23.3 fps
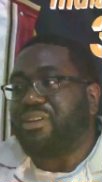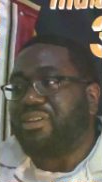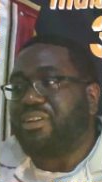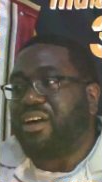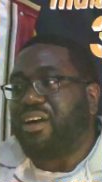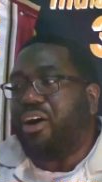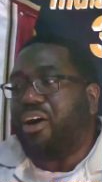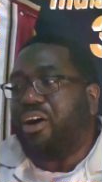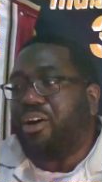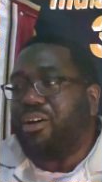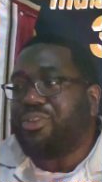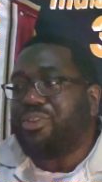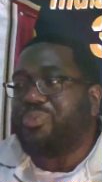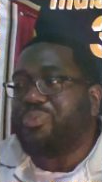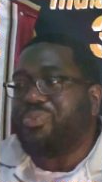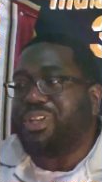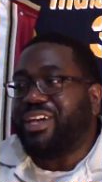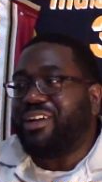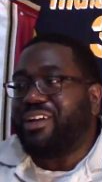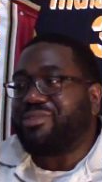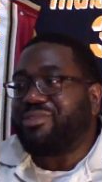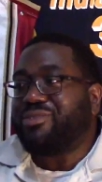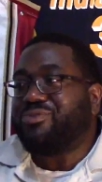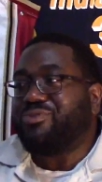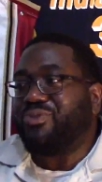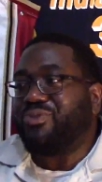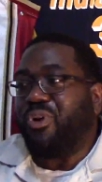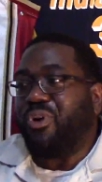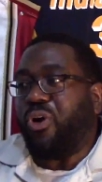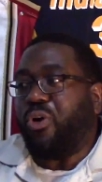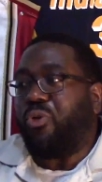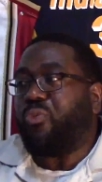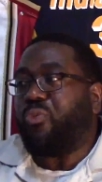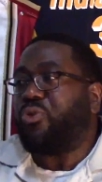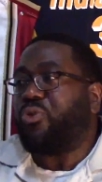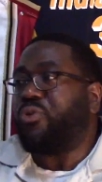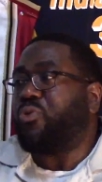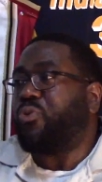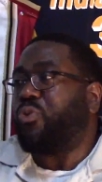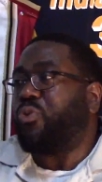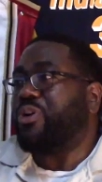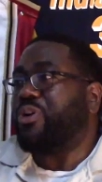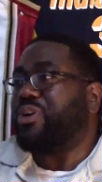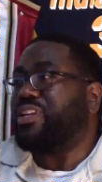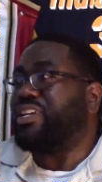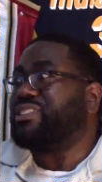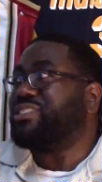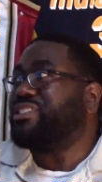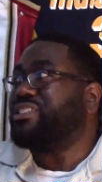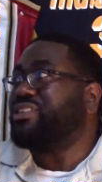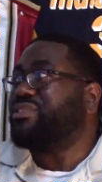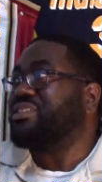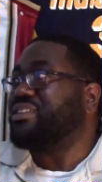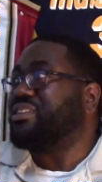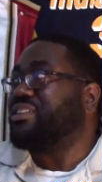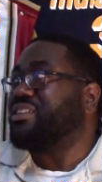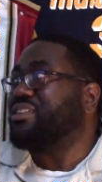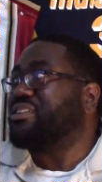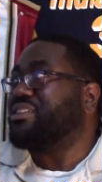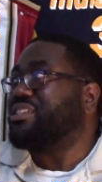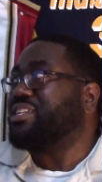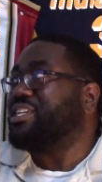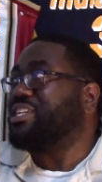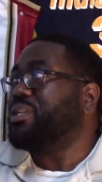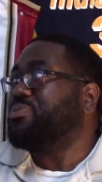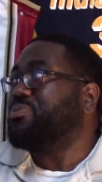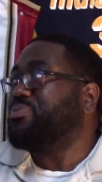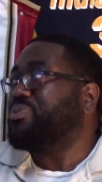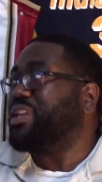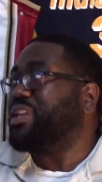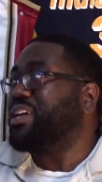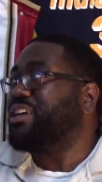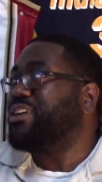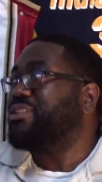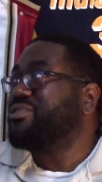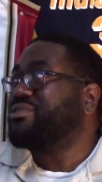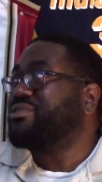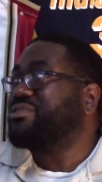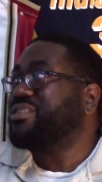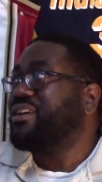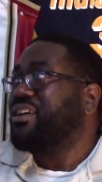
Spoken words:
All the players who weren't necessarily elite players,